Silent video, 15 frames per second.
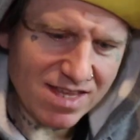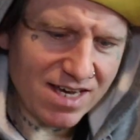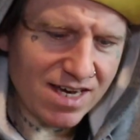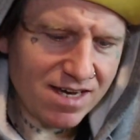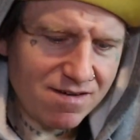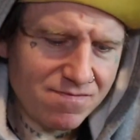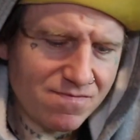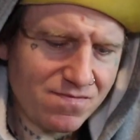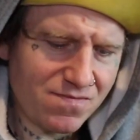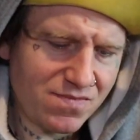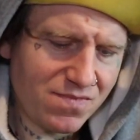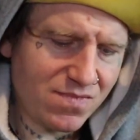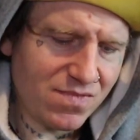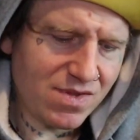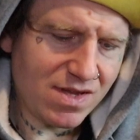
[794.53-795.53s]
thing.
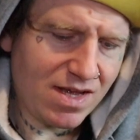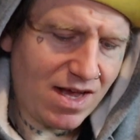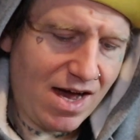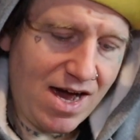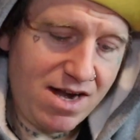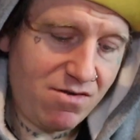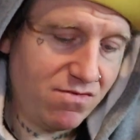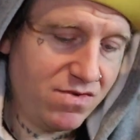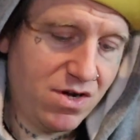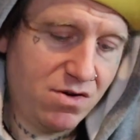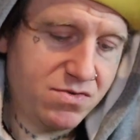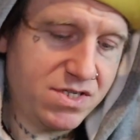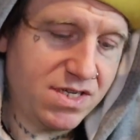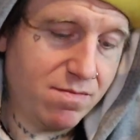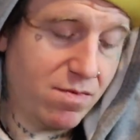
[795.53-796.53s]
I don't
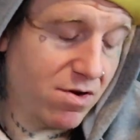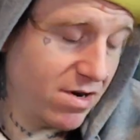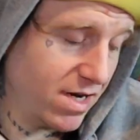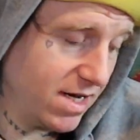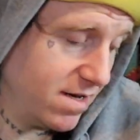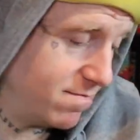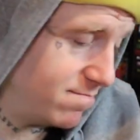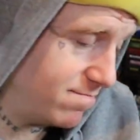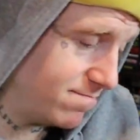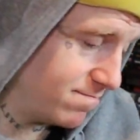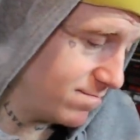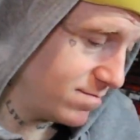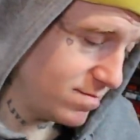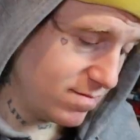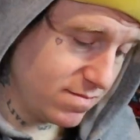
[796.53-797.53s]
know tea berry gum,
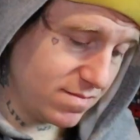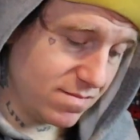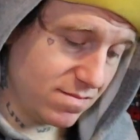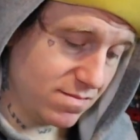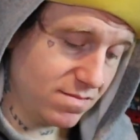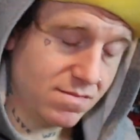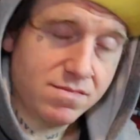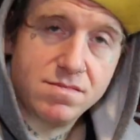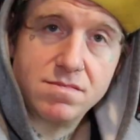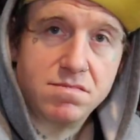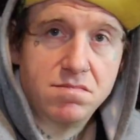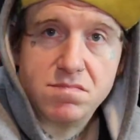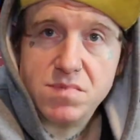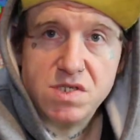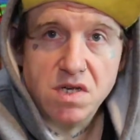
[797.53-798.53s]

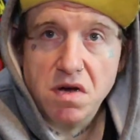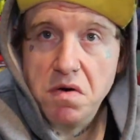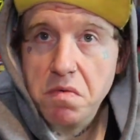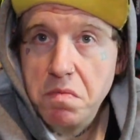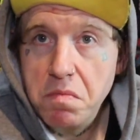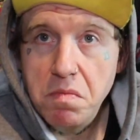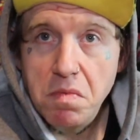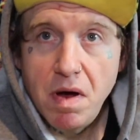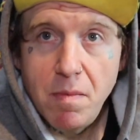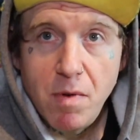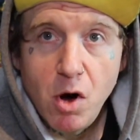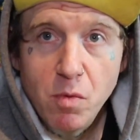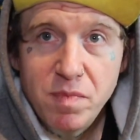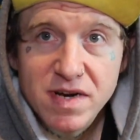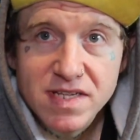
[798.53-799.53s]
so I'm
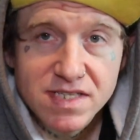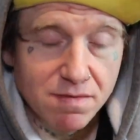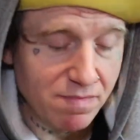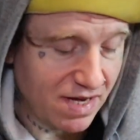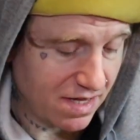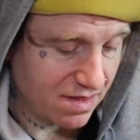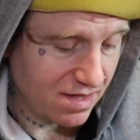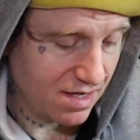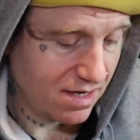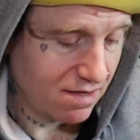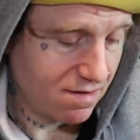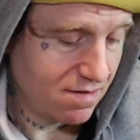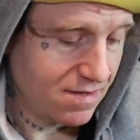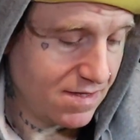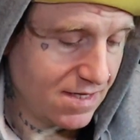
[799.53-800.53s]
hoping it's a Maine thing,
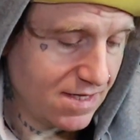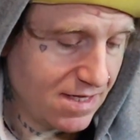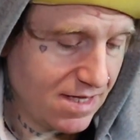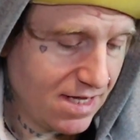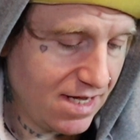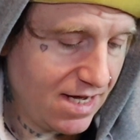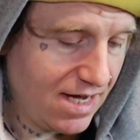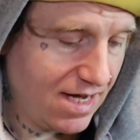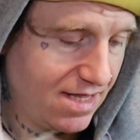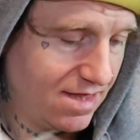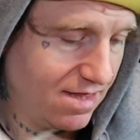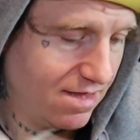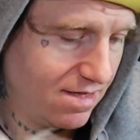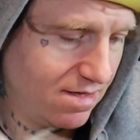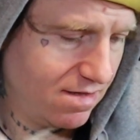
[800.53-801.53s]

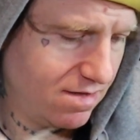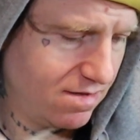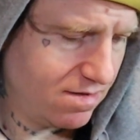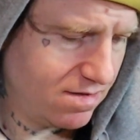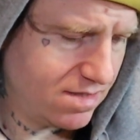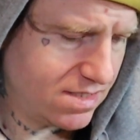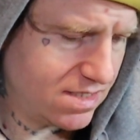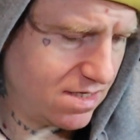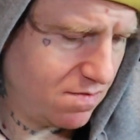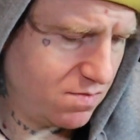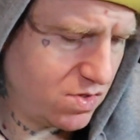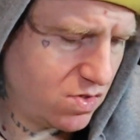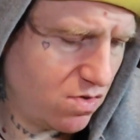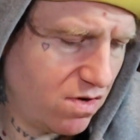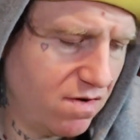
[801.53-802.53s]
and some
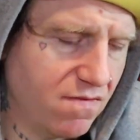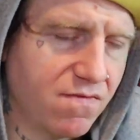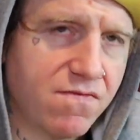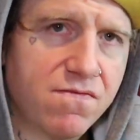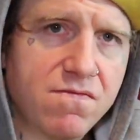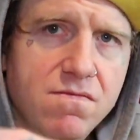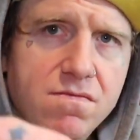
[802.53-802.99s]
sort of